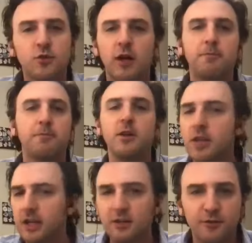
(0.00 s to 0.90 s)
Trump, but you're
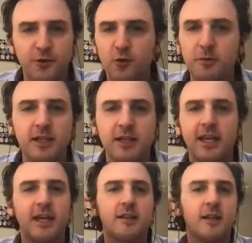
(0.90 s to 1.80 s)
not going to fool me
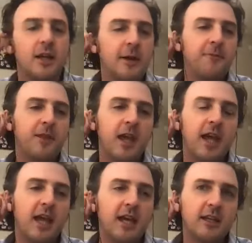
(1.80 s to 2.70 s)
again.
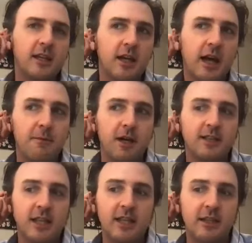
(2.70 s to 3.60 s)
And I'm
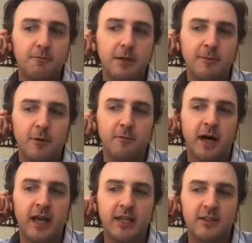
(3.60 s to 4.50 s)
not saying that people
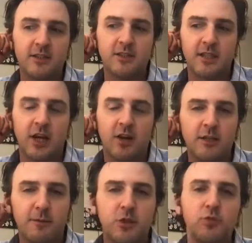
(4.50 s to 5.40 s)
buy it
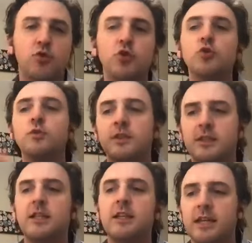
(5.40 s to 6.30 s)
necessarily, but you do
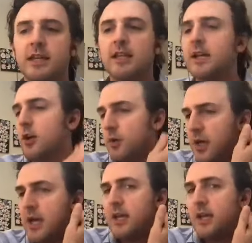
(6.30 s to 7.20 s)
see that, like,
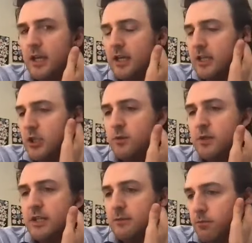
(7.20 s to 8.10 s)
okay, you
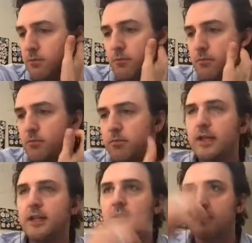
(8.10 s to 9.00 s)
need
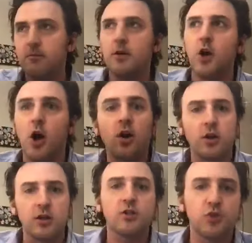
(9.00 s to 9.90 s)
like an
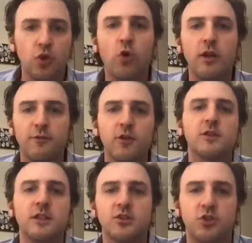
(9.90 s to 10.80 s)
arc, a story
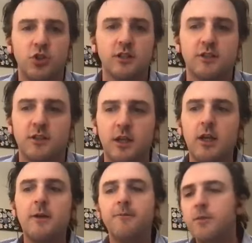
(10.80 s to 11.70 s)
versus just,
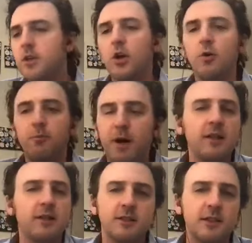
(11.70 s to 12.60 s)
you know,
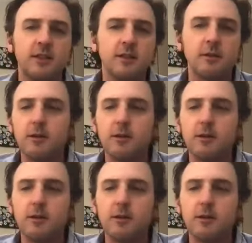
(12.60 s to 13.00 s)
policies,